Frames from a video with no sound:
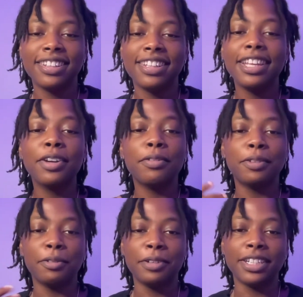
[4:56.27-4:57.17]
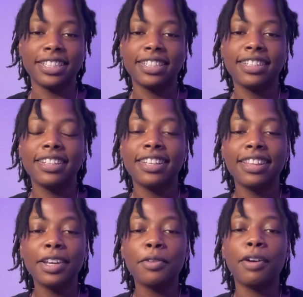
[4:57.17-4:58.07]
Think of the risk
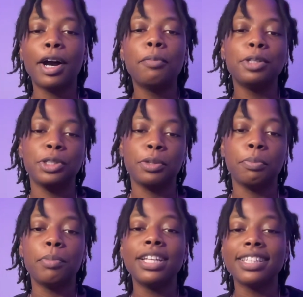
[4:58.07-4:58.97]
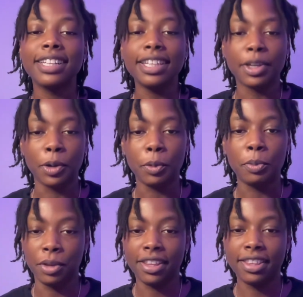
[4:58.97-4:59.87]
Think of how much you can mentally cope
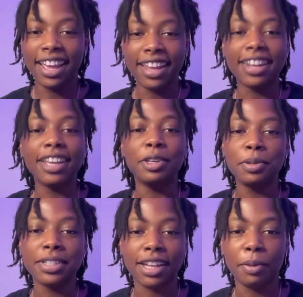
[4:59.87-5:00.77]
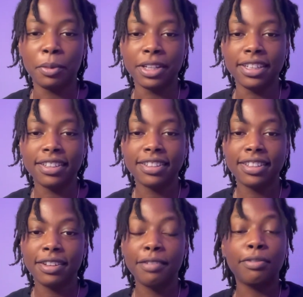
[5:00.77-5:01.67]
with and then use that money.
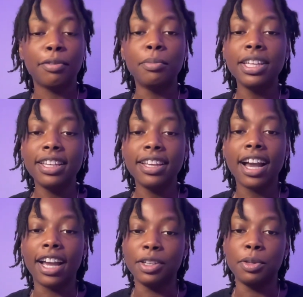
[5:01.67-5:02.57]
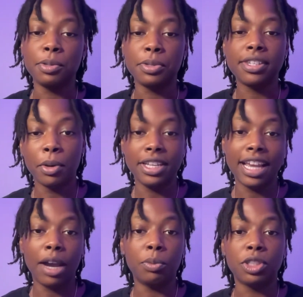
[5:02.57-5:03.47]
For me, I used money
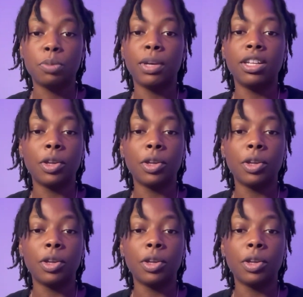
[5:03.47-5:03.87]
I would spend